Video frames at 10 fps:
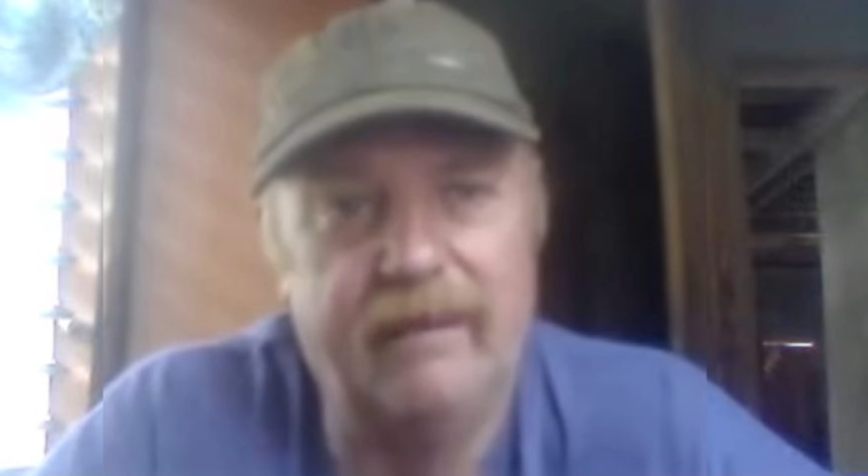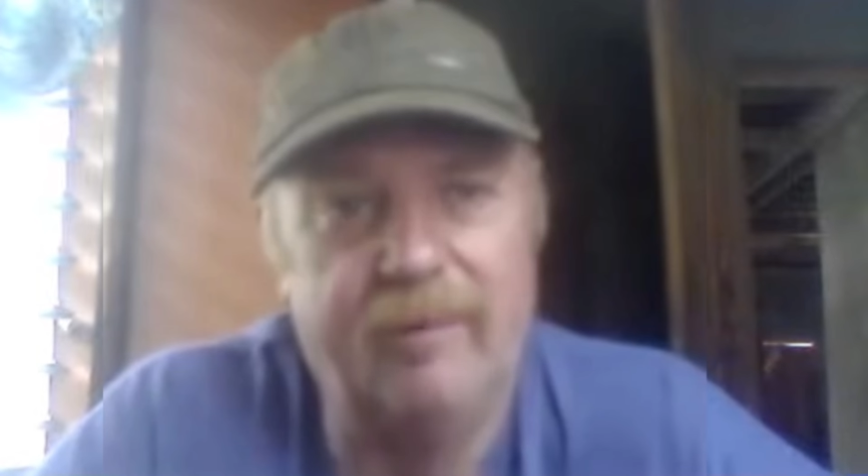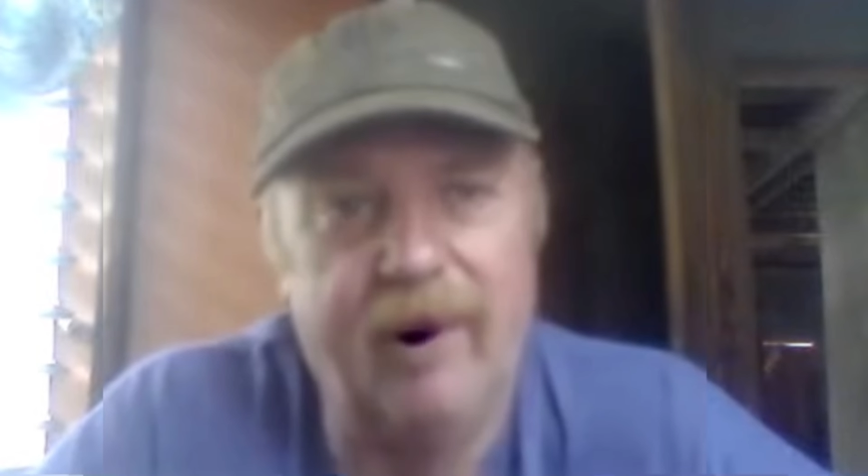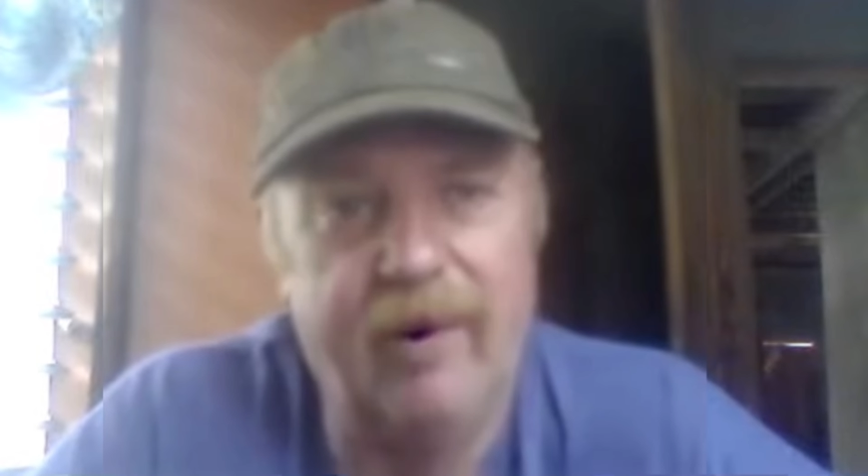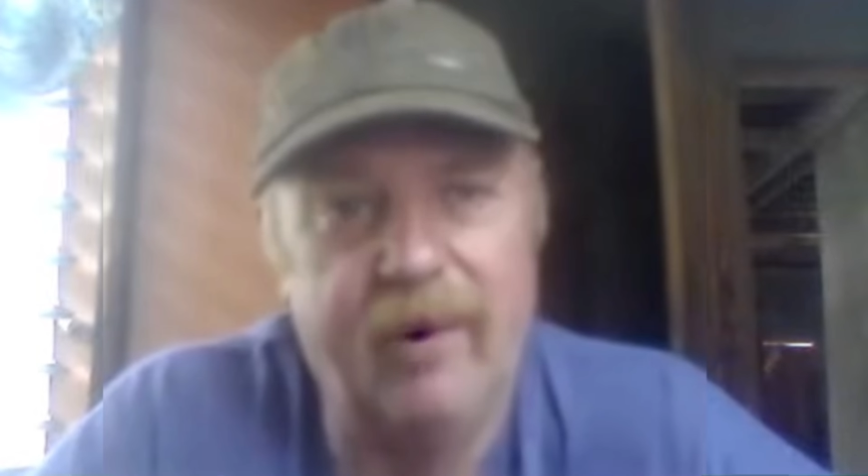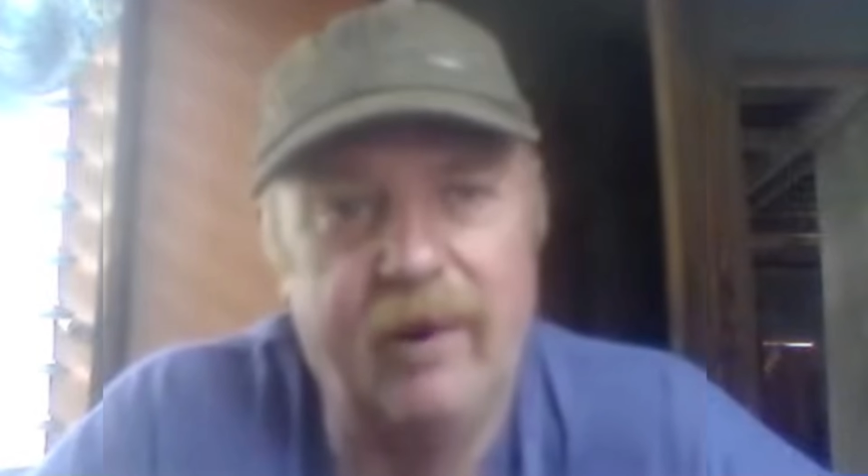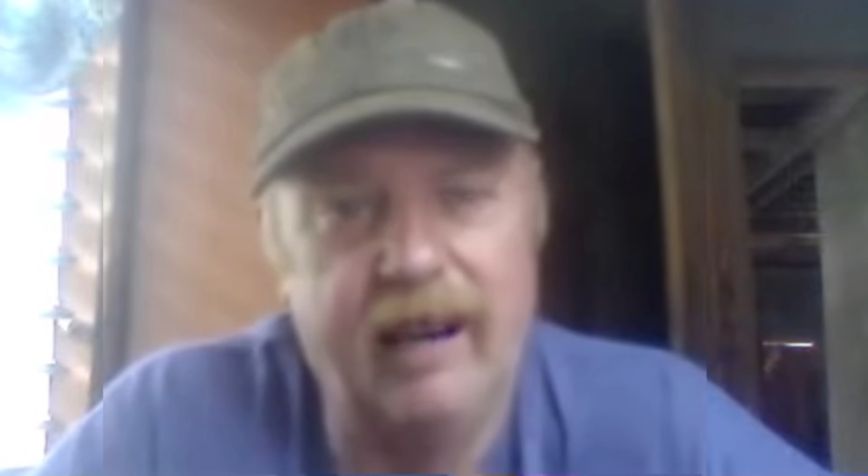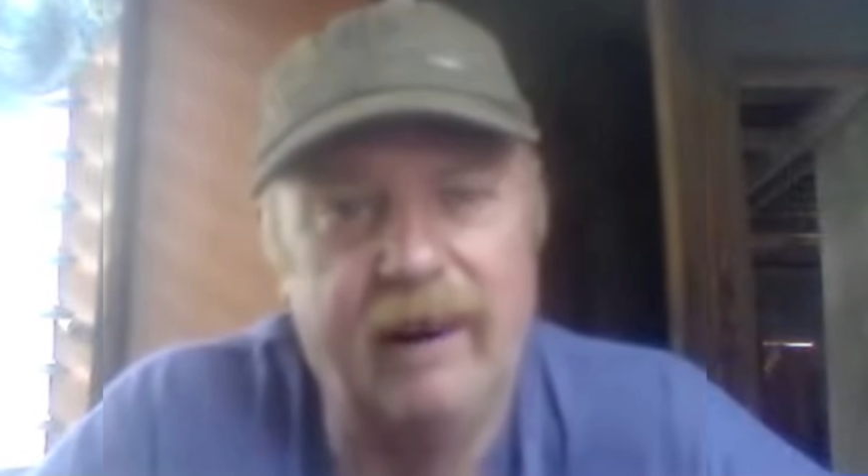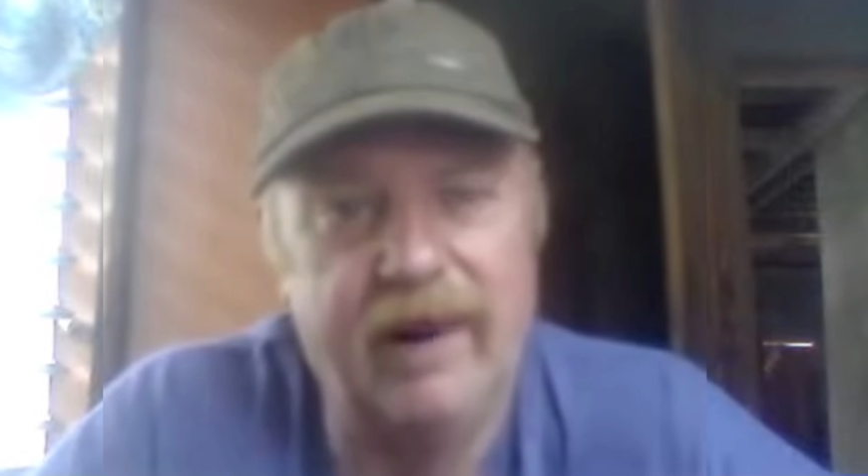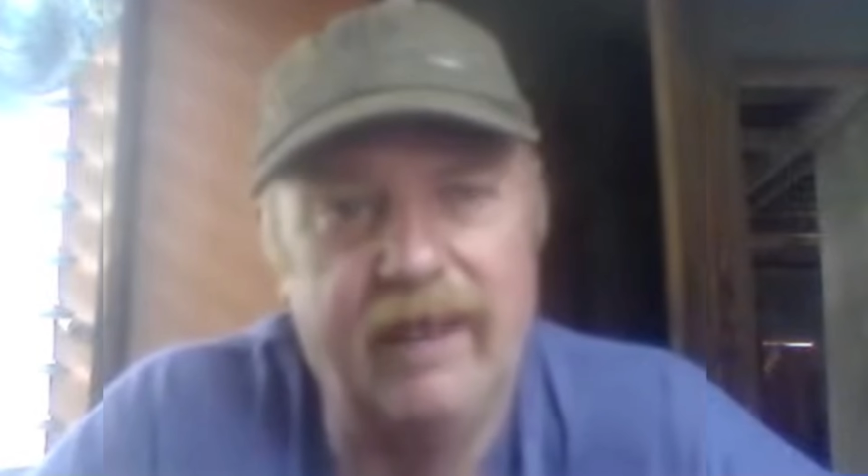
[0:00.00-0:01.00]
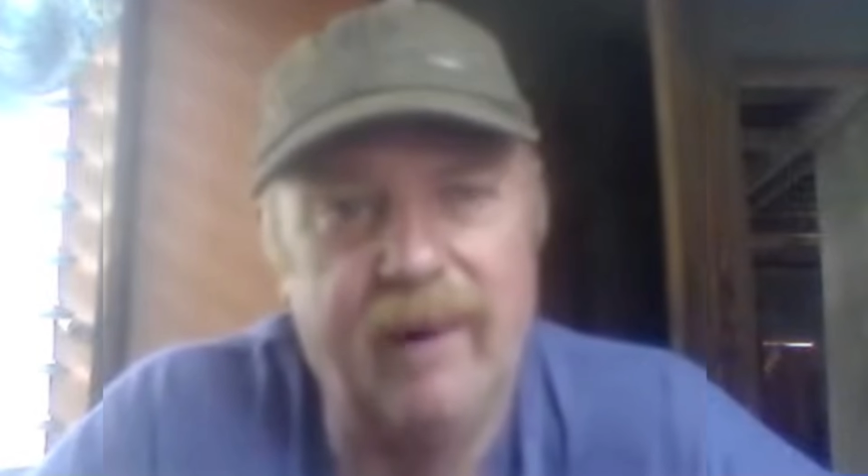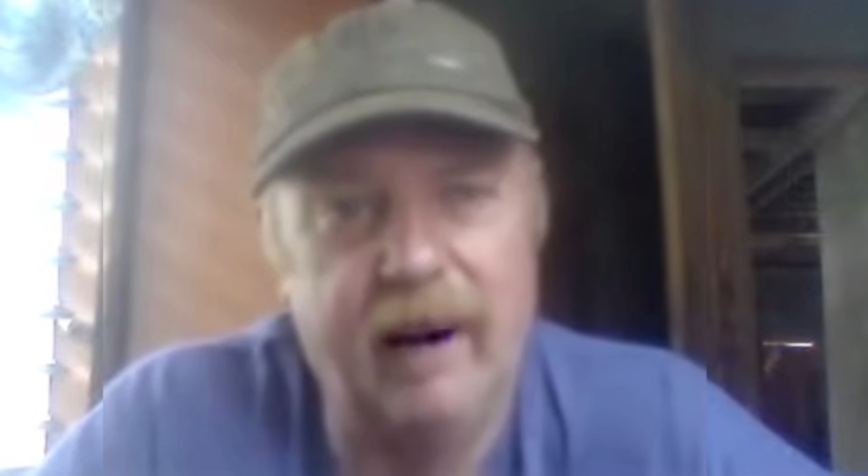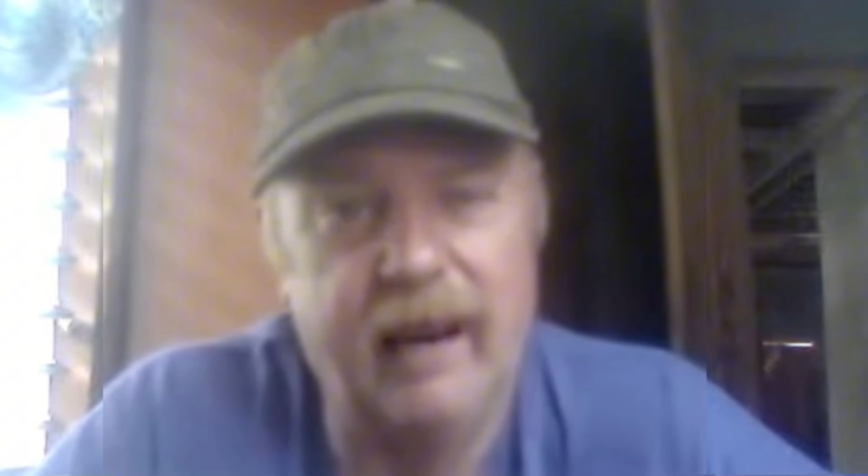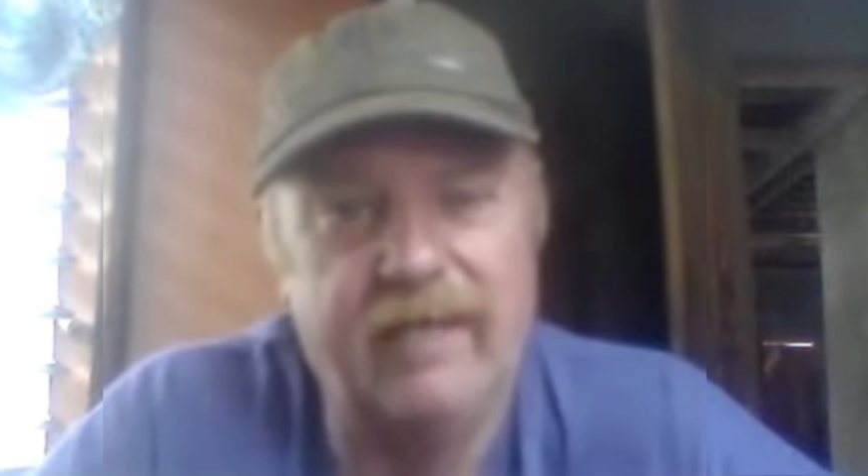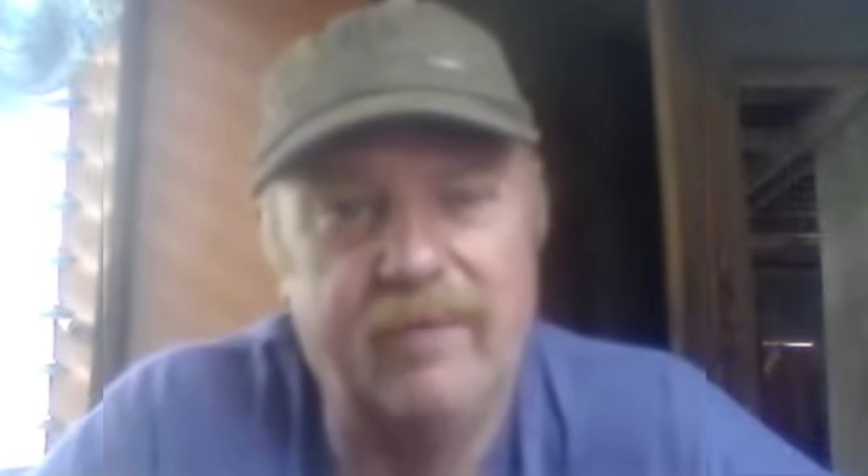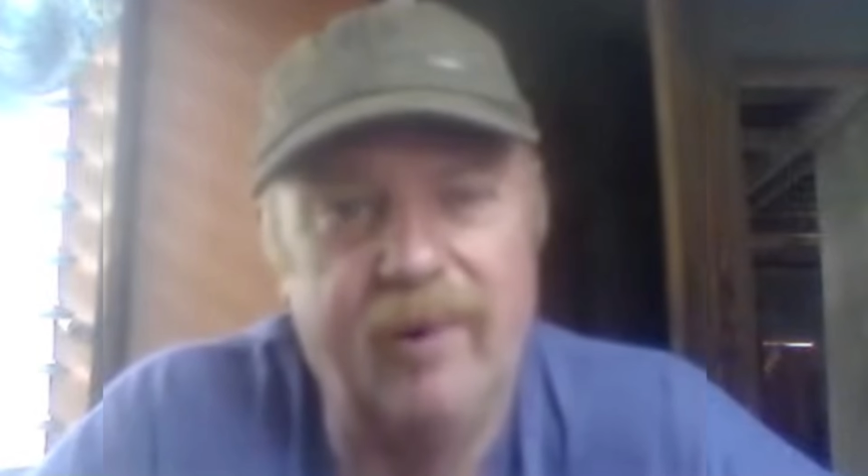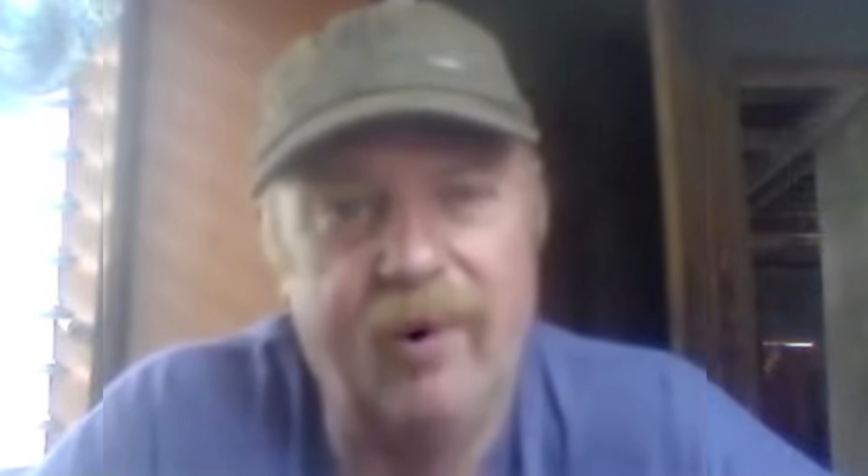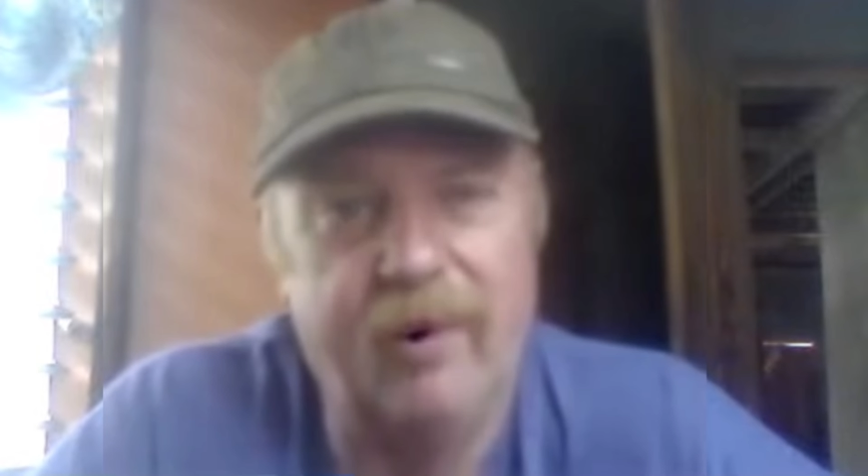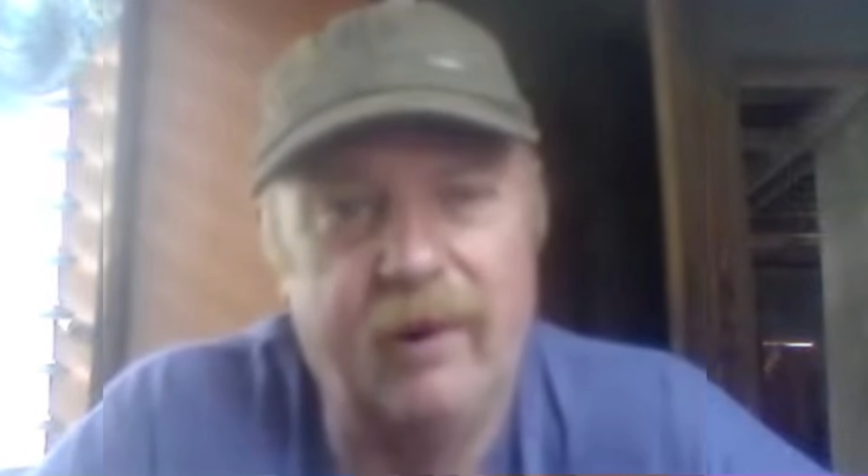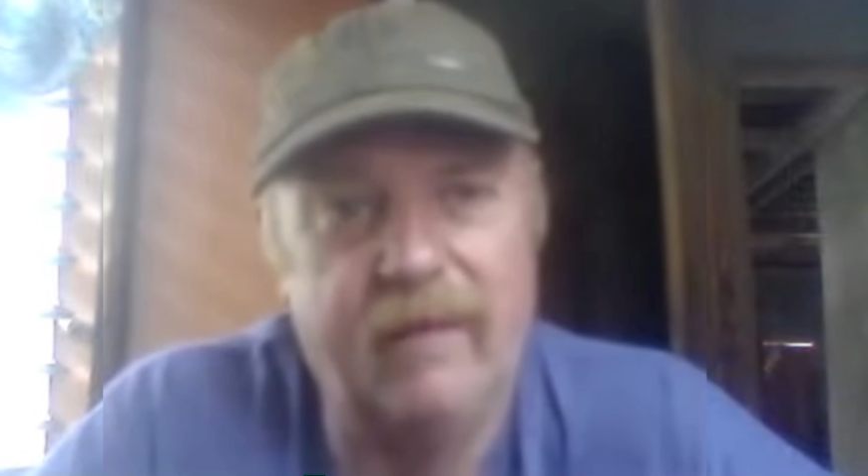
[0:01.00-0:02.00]
Well, only if it rains
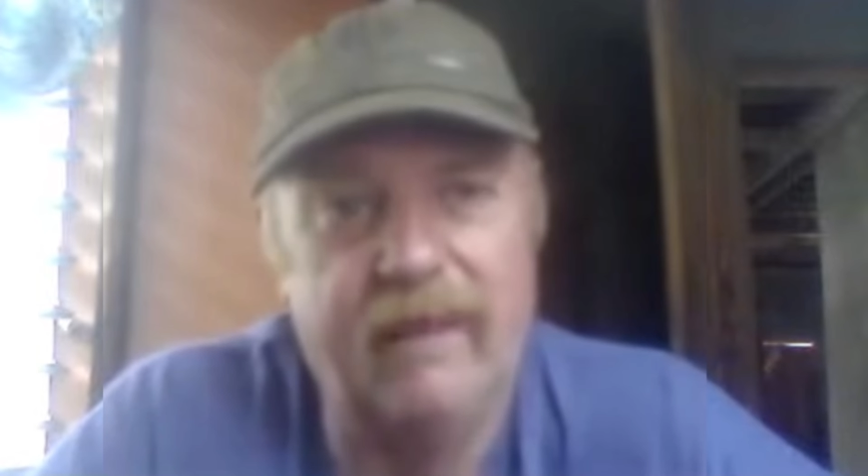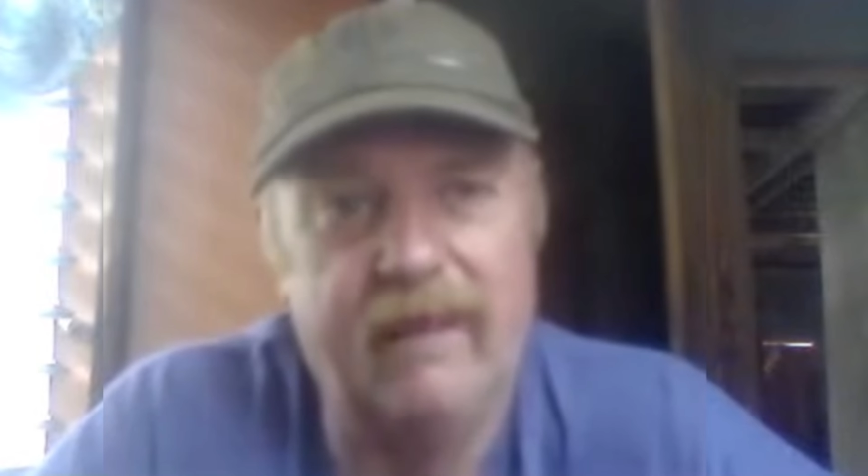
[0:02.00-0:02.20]
more.